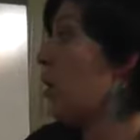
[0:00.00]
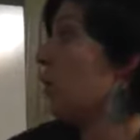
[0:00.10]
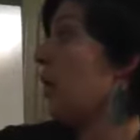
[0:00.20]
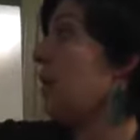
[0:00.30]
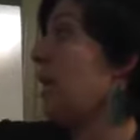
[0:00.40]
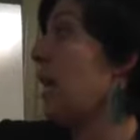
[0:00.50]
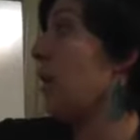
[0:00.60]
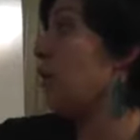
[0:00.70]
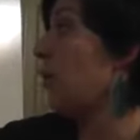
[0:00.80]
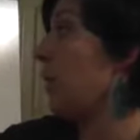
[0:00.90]
So I say
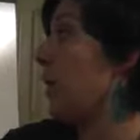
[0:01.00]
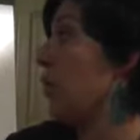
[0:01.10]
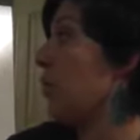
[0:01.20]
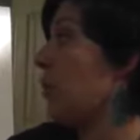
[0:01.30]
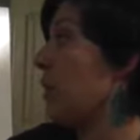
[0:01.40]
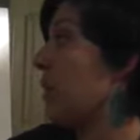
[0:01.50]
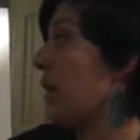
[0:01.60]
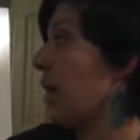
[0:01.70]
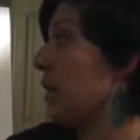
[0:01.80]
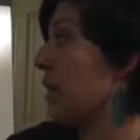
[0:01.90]
el tobillo
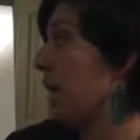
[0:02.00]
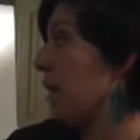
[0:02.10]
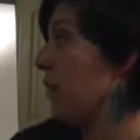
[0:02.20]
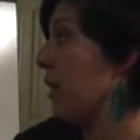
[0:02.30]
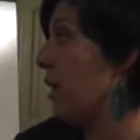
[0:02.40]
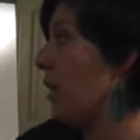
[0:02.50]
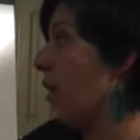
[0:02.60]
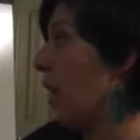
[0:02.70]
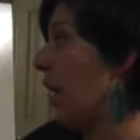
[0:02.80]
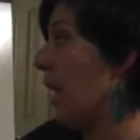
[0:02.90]
torcer, take off the
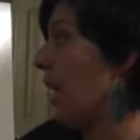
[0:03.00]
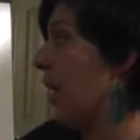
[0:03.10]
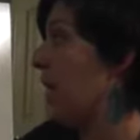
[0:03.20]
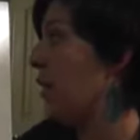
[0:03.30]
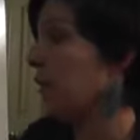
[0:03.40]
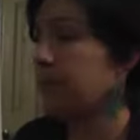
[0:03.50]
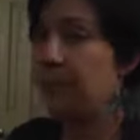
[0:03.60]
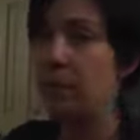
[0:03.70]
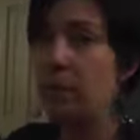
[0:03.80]
ER and add ido.